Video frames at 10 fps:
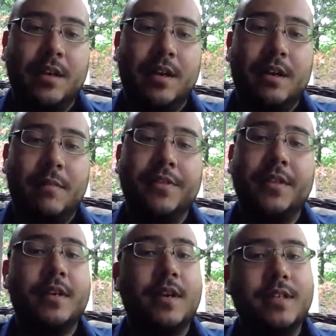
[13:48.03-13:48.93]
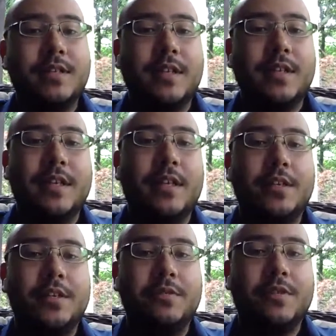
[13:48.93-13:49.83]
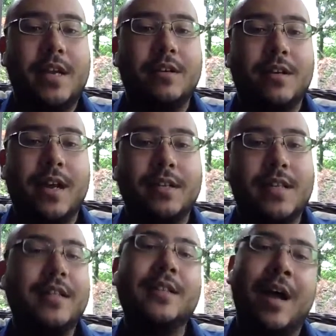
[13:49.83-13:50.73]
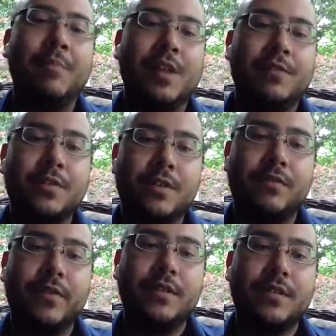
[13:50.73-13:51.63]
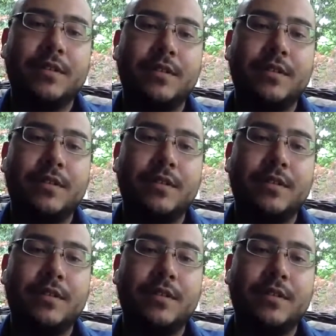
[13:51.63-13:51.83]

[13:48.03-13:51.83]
I think the nice thing is that they do standardize that top level surface.